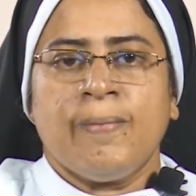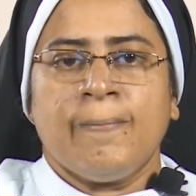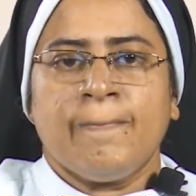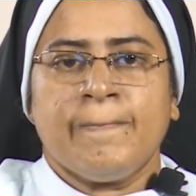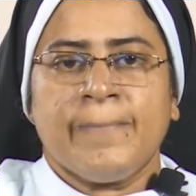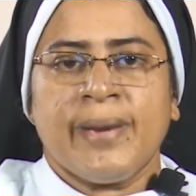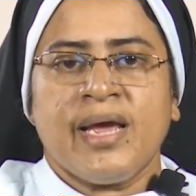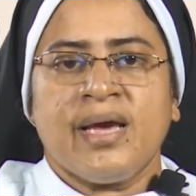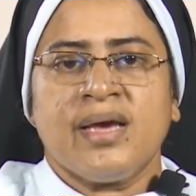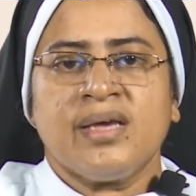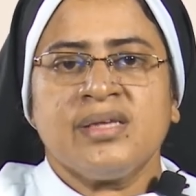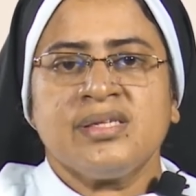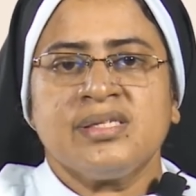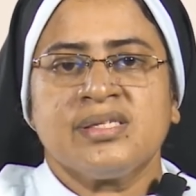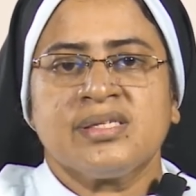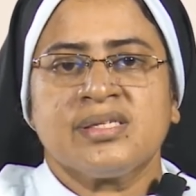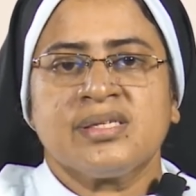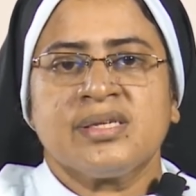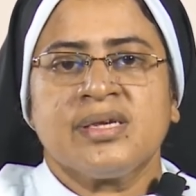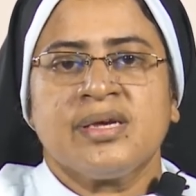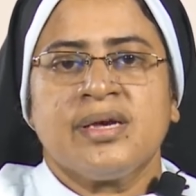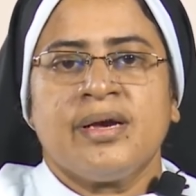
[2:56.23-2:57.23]

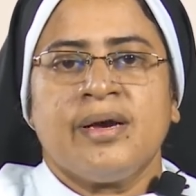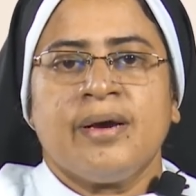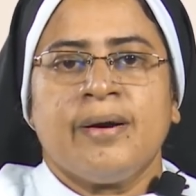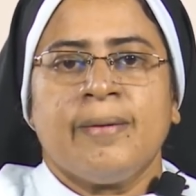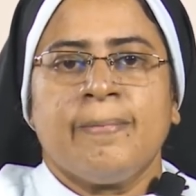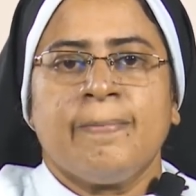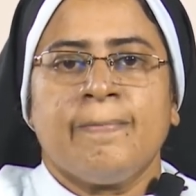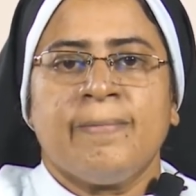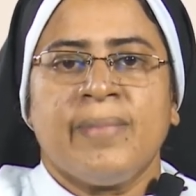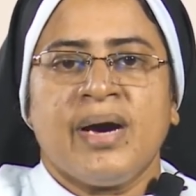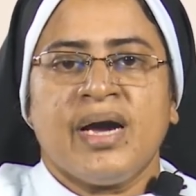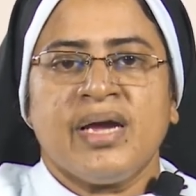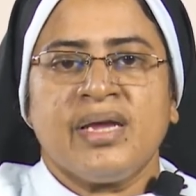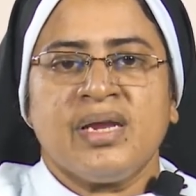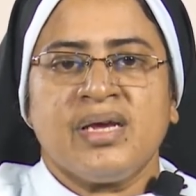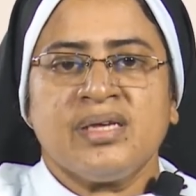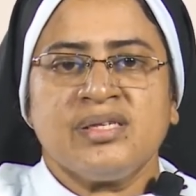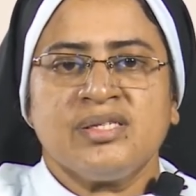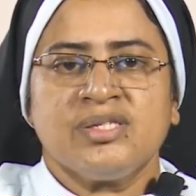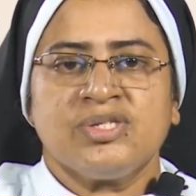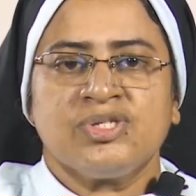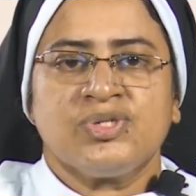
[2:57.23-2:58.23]
plus
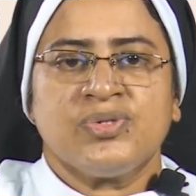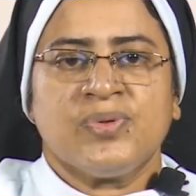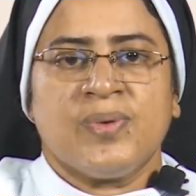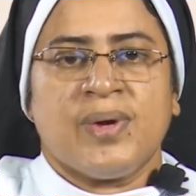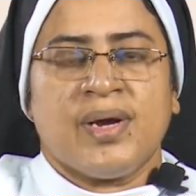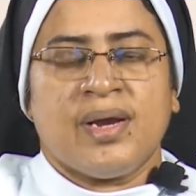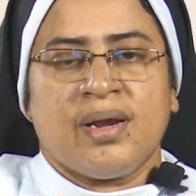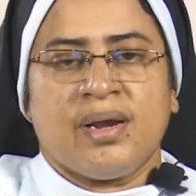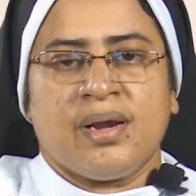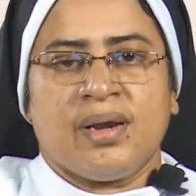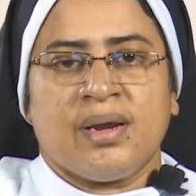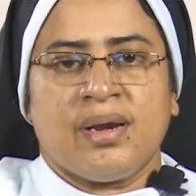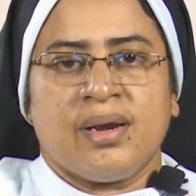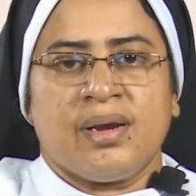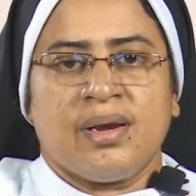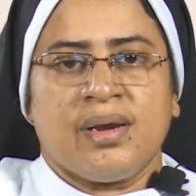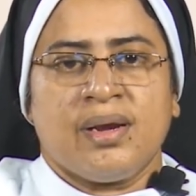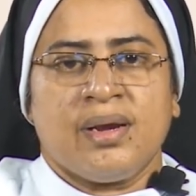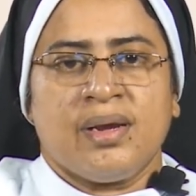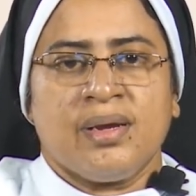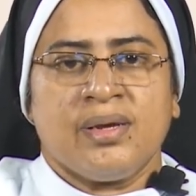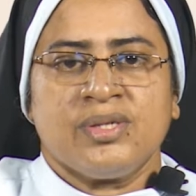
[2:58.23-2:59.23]
minus 12.
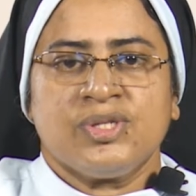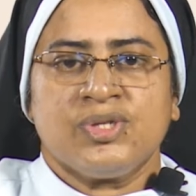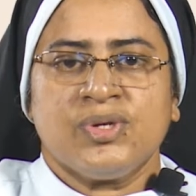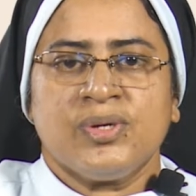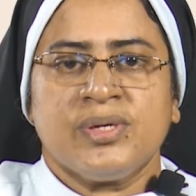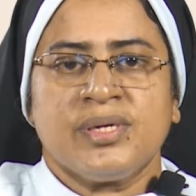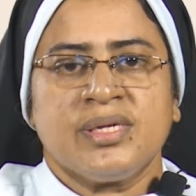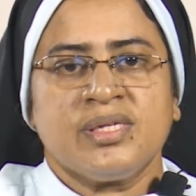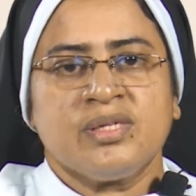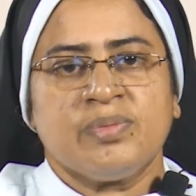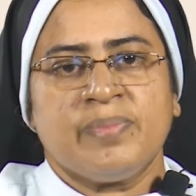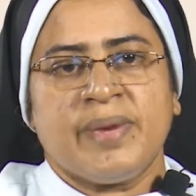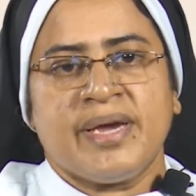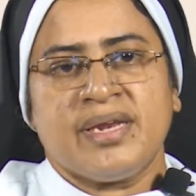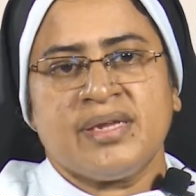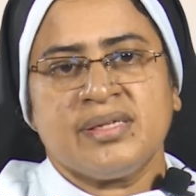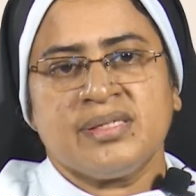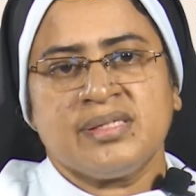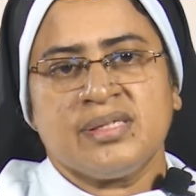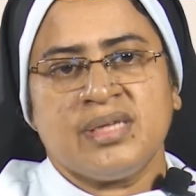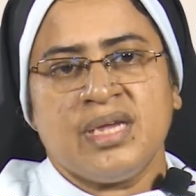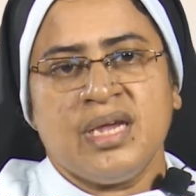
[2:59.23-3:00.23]
So, it is
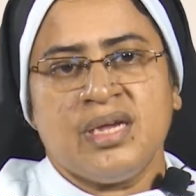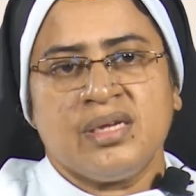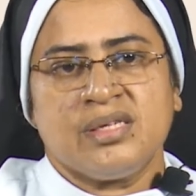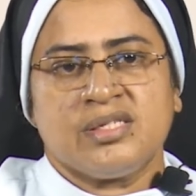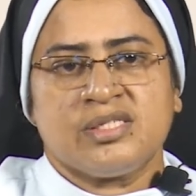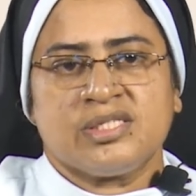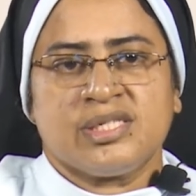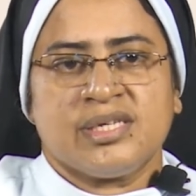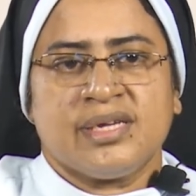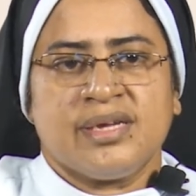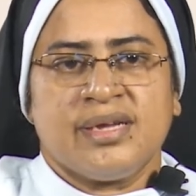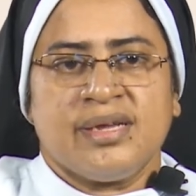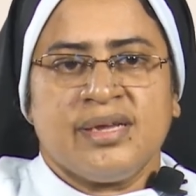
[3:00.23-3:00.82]
minus 8.